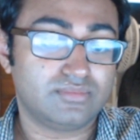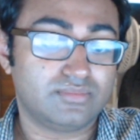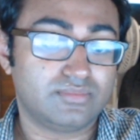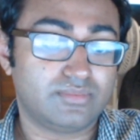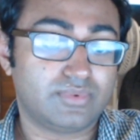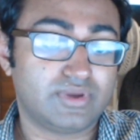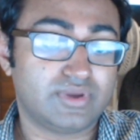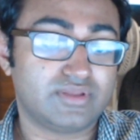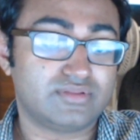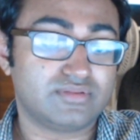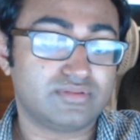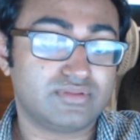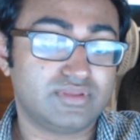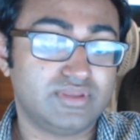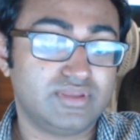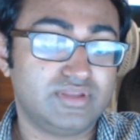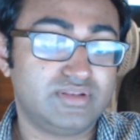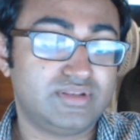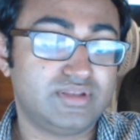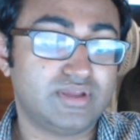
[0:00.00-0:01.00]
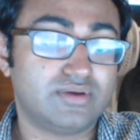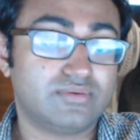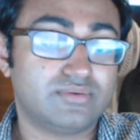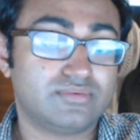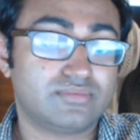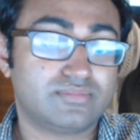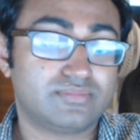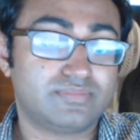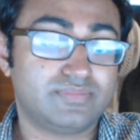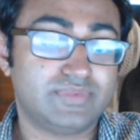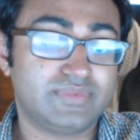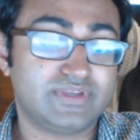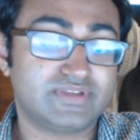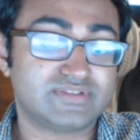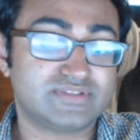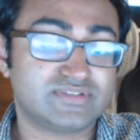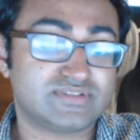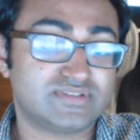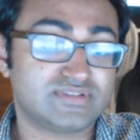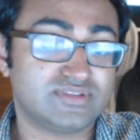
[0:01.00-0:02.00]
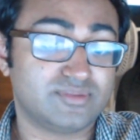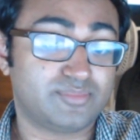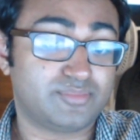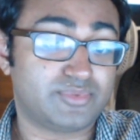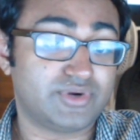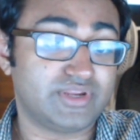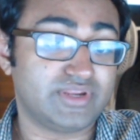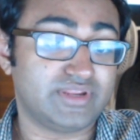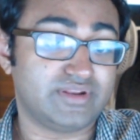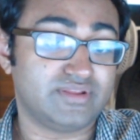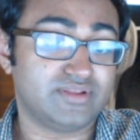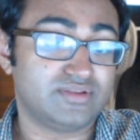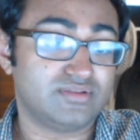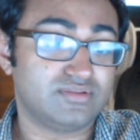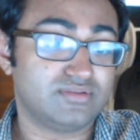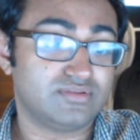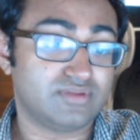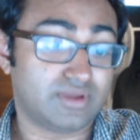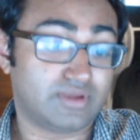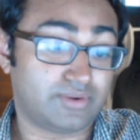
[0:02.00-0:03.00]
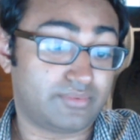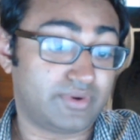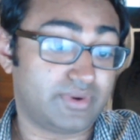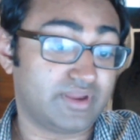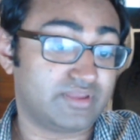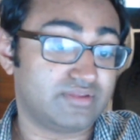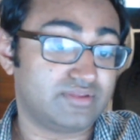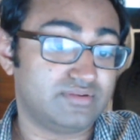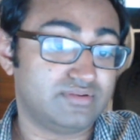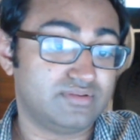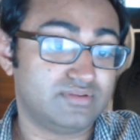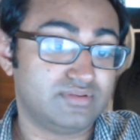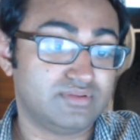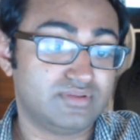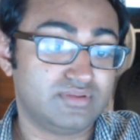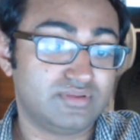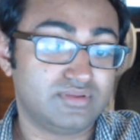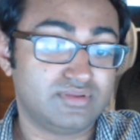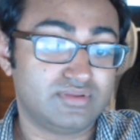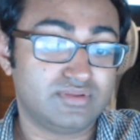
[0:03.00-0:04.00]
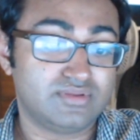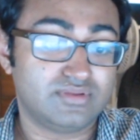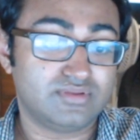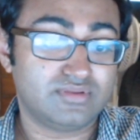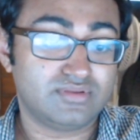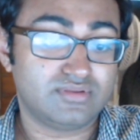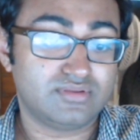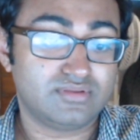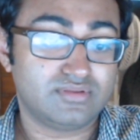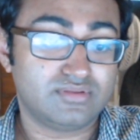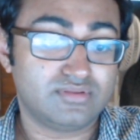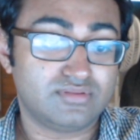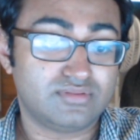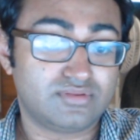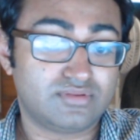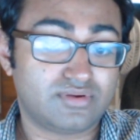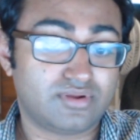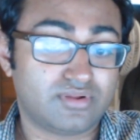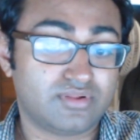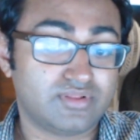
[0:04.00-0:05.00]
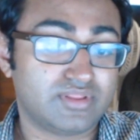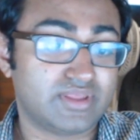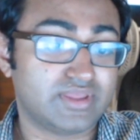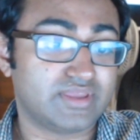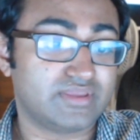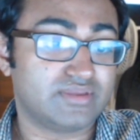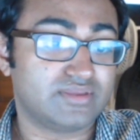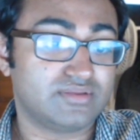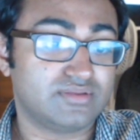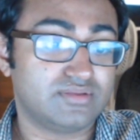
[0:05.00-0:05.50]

Well, it don't because it's in the breed, I reckon. They're all alike.